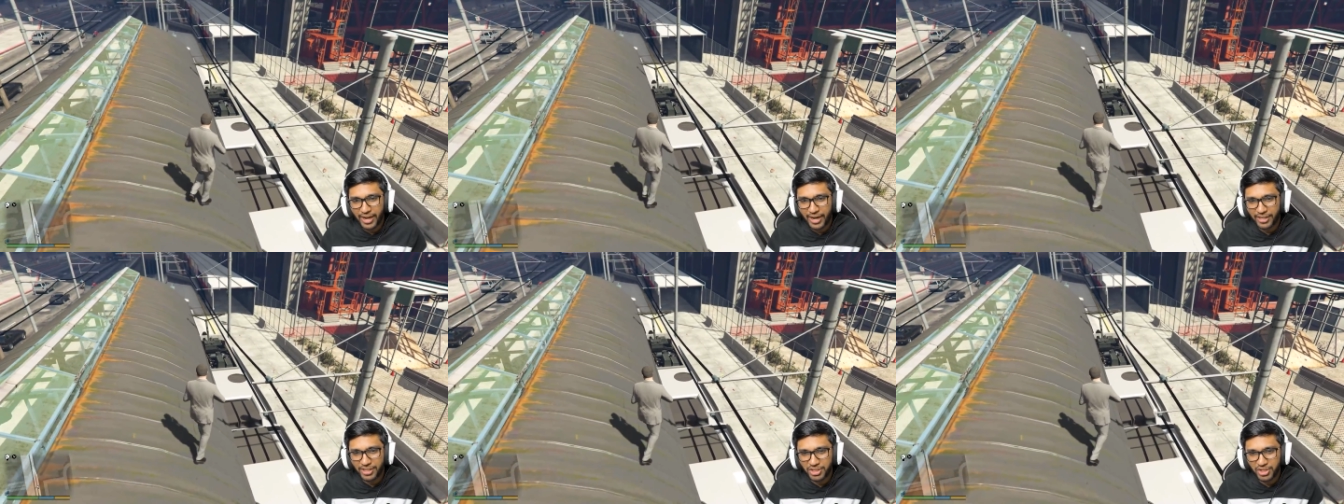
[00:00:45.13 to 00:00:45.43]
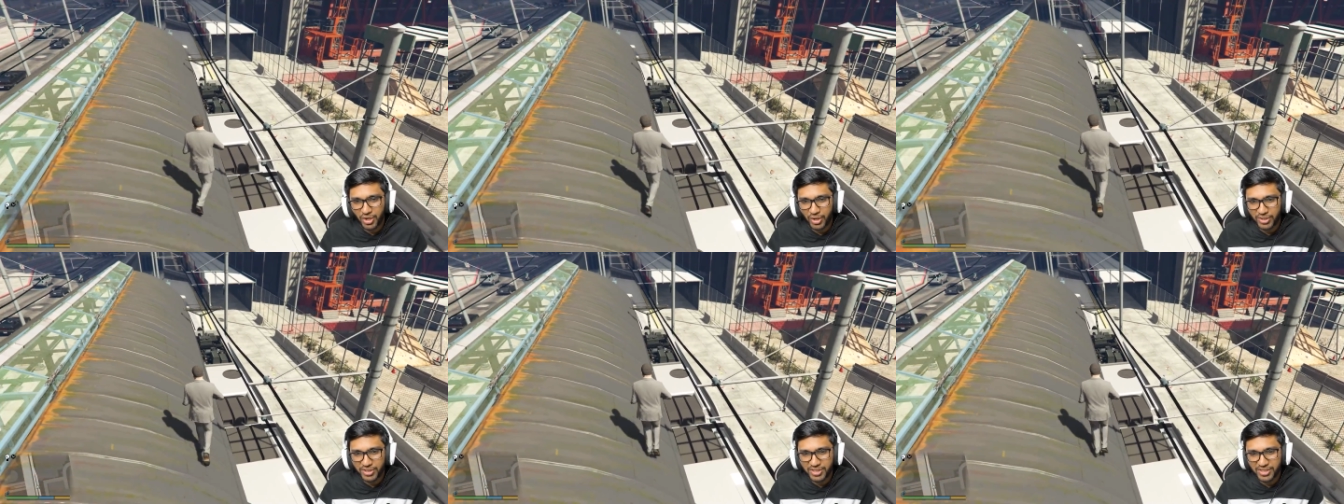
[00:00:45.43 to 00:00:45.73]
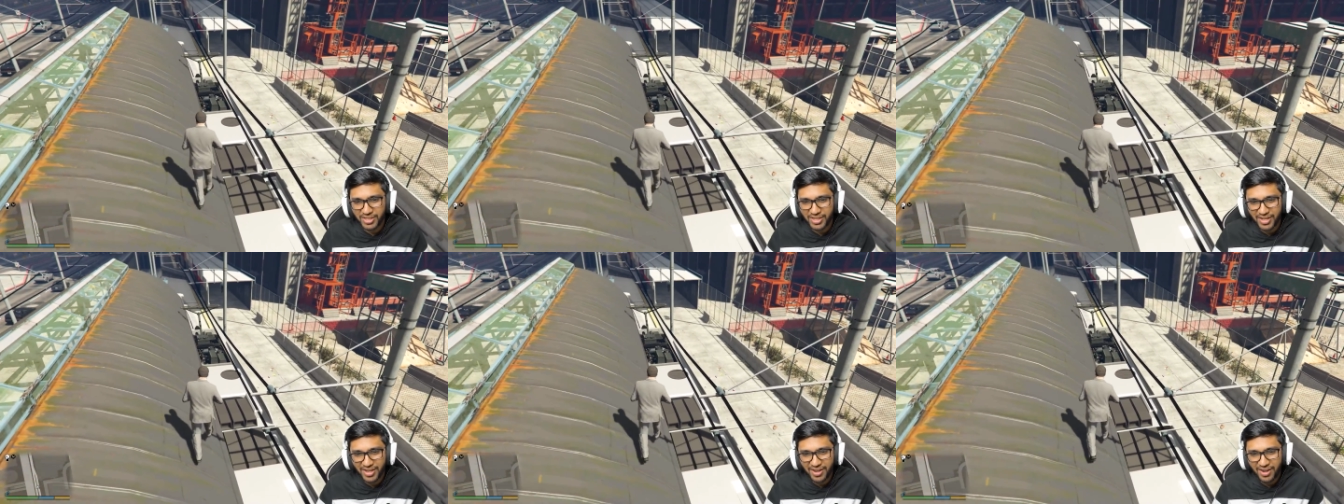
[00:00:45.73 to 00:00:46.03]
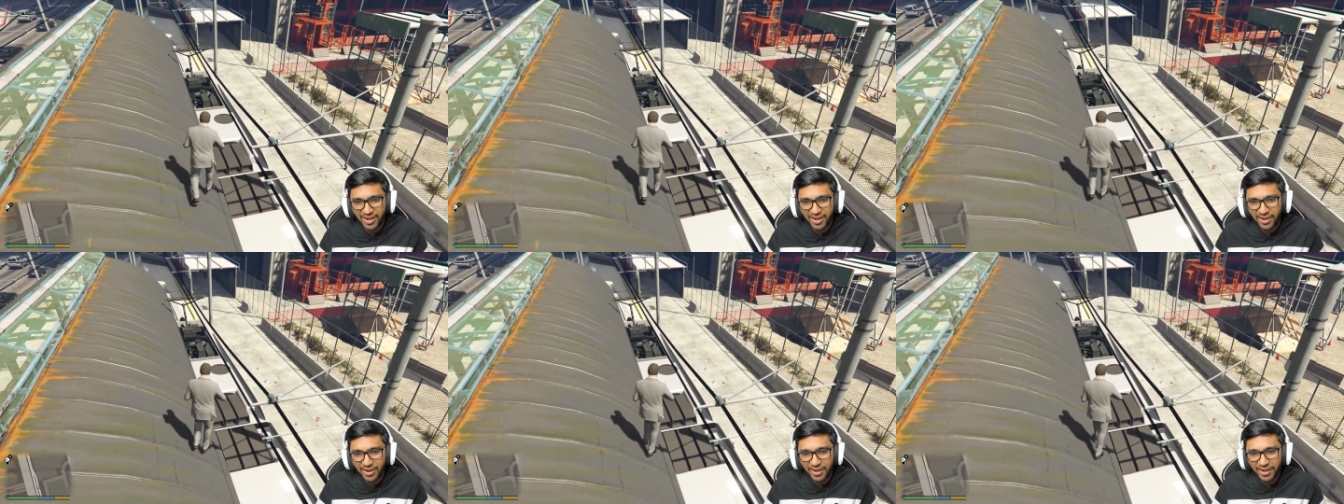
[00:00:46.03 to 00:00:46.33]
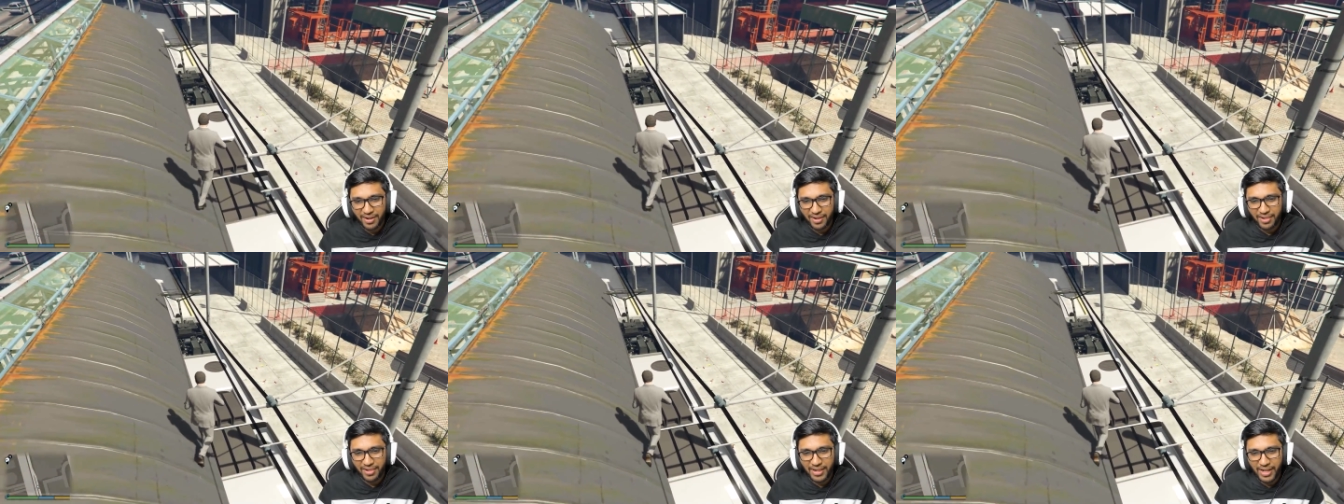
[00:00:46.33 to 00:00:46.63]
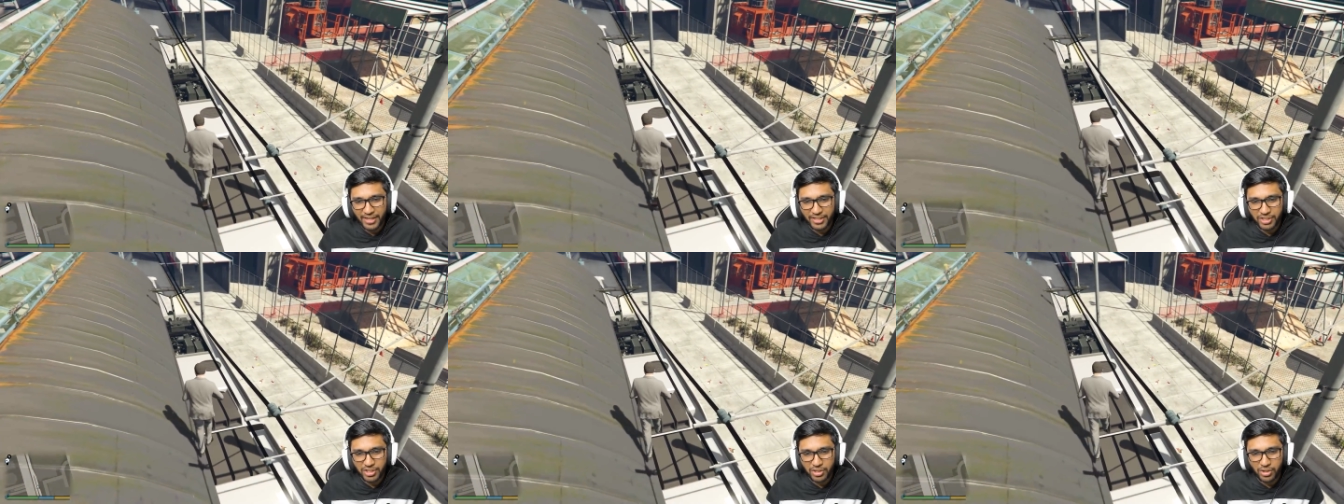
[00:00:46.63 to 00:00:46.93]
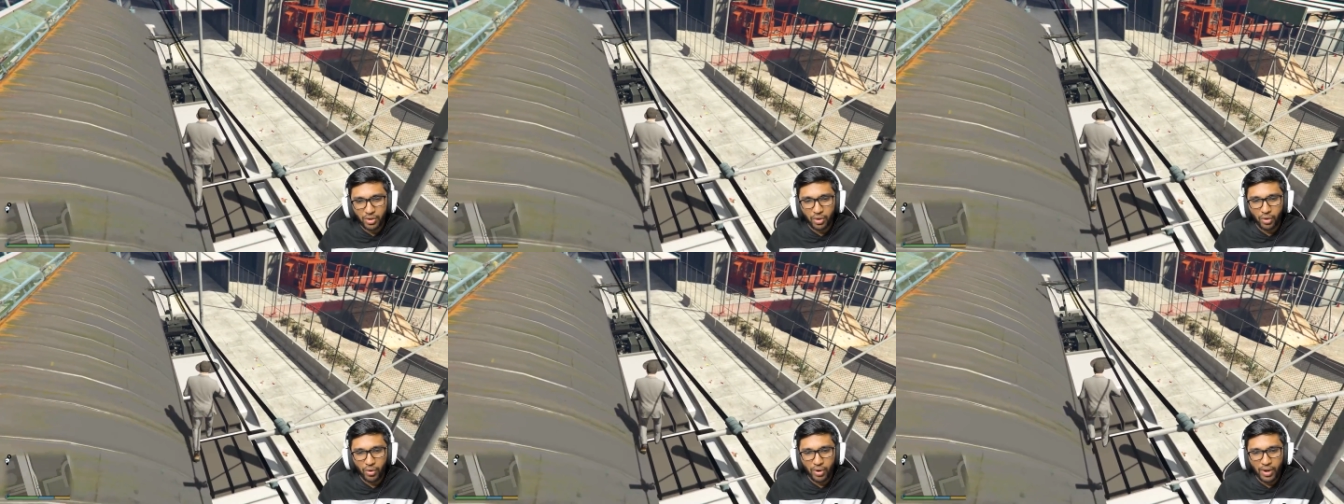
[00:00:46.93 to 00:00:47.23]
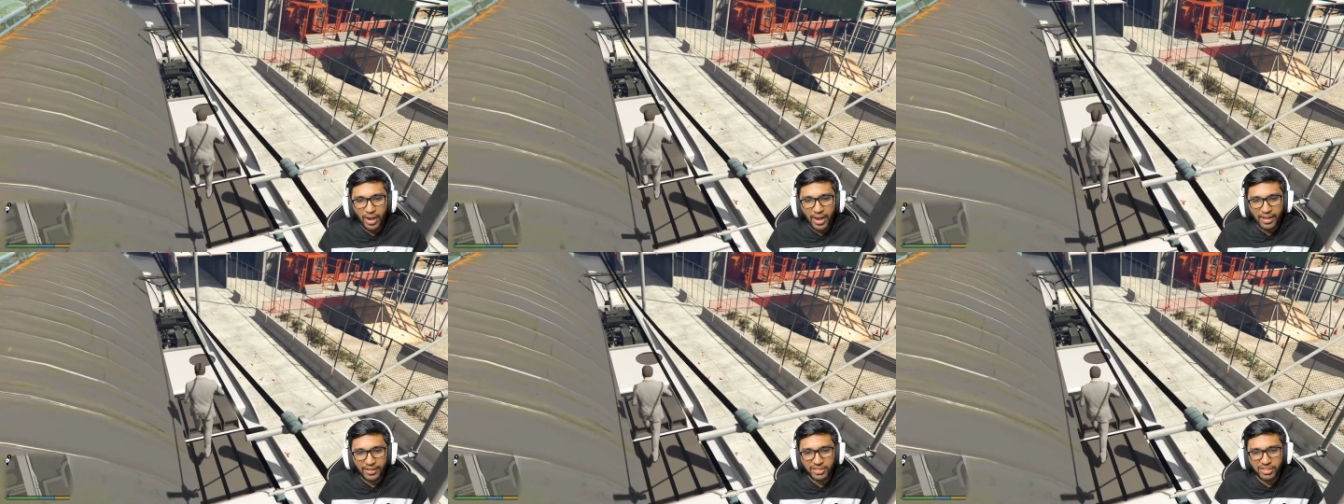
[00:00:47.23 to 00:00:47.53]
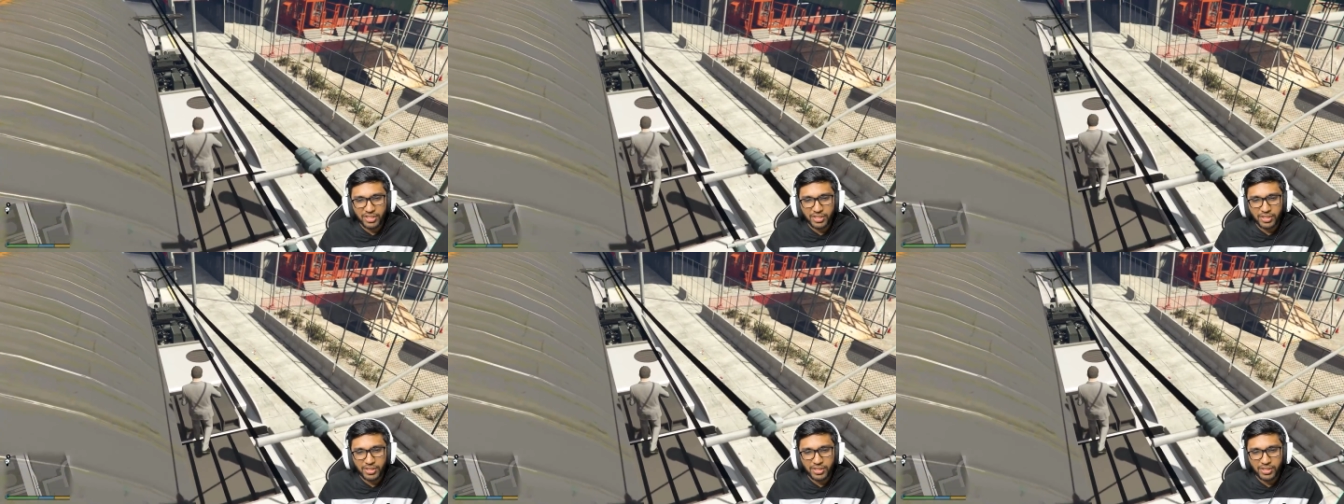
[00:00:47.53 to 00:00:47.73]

headshots. Let's go and